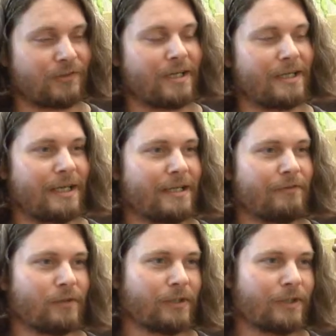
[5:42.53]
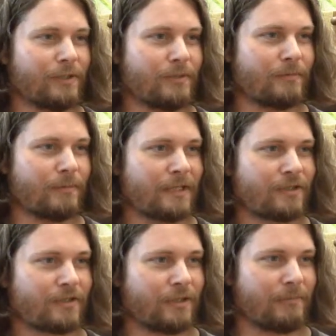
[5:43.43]
So I never really knew
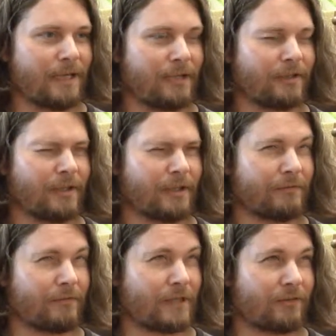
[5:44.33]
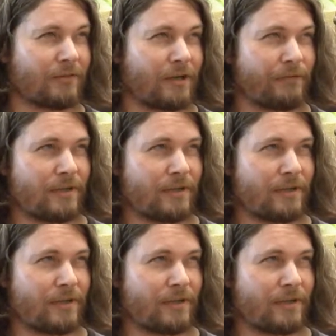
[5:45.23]
much about all of that stuff,